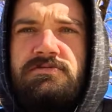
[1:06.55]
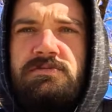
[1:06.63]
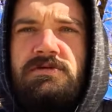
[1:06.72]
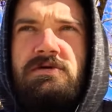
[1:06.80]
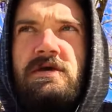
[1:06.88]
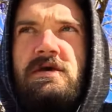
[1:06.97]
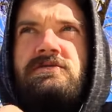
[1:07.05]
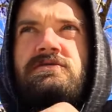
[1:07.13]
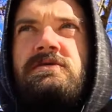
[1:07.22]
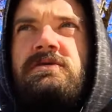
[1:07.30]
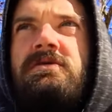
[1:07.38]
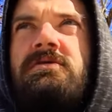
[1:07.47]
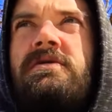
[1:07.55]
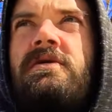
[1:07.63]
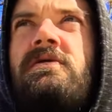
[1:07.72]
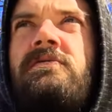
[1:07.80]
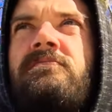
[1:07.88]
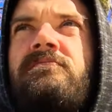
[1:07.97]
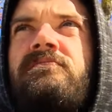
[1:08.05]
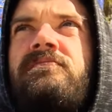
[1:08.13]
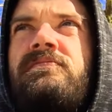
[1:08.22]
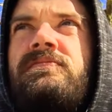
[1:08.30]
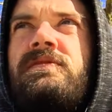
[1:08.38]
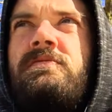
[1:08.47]
We look at the
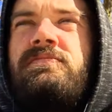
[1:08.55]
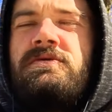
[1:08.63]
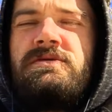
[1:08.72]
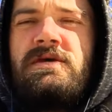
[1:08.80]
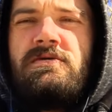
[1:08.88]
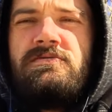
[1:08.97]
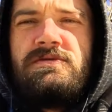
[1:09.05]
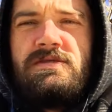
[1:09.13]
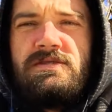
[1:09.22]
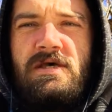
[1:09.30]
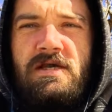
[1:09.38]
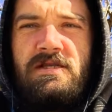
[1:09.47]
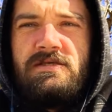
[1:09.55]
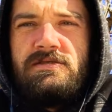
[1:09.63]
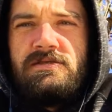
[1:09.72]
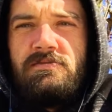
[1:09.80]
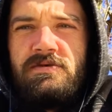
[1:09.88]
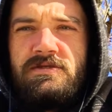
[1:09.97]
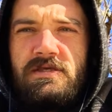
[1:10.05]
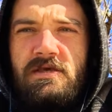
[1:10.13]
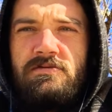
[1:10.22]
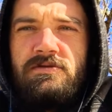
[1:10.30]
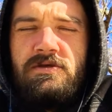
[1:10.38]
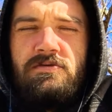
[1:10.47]
building out of societies, the building
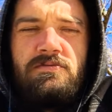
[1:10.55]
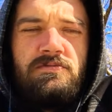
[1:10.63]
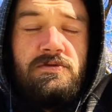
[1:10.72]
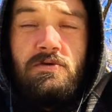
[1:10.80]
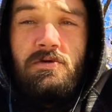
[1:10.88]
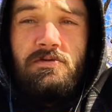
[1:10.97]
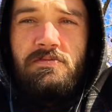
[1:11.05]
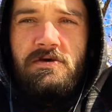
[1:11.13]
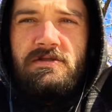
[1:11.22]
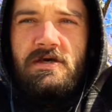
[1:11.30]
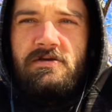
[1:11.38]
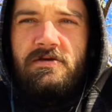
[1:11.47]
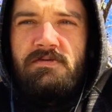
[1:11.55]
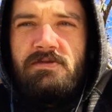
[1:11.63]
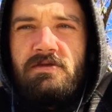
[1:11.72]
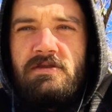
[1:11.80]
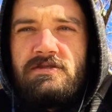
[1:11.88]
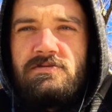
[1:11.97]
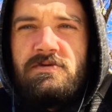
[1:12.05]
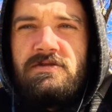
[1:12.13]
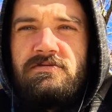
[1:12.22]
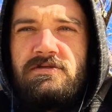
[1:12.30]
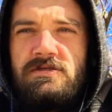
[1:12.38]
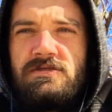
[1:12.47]
out new earth build out, everything that's
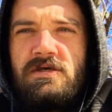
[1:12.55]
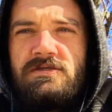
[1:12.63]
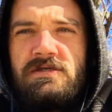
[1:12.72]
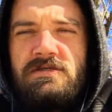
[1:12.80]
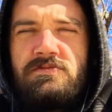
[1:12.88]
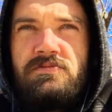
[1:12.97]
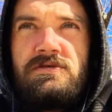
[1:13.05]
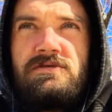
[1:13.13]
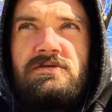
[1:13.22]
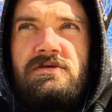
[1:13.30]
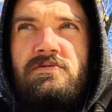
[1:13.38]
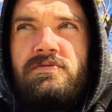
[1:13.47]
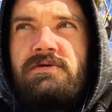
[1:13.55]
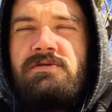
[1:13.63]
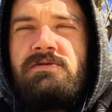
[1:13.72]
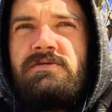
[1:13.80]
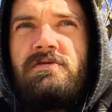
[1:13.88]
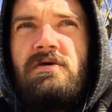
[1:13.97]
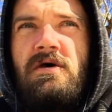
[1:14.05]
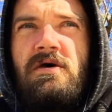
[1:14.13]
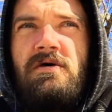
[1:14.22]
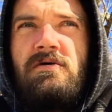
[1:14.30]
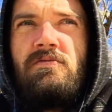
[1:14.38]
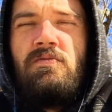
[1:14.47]
been discussed as of recently with
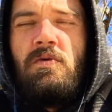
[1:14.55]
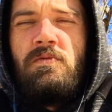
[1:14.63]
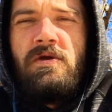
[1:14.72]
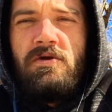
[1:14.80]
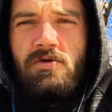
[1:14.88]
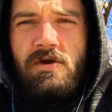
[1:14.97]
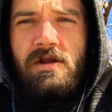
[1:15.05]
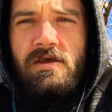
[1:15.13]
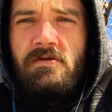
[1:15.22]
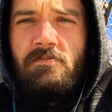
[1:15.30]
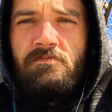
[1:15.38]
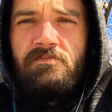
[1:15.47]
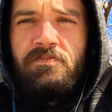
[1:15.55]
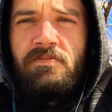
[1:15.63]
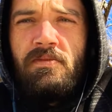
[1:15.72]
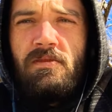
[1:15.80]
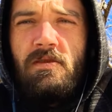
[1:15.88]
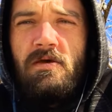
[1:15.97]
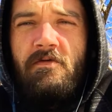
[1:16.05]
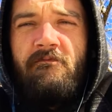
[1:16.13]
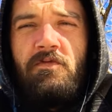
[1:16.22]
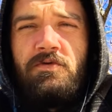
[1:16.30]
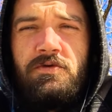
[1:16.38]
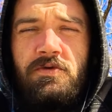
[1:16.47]
what we are creating
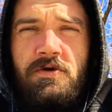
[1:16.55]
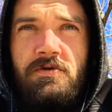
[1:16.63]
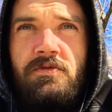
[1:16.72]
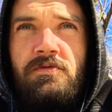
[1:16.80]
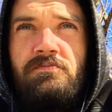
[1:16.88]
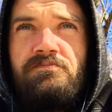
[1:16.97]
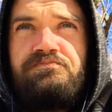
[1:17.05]
for new earth.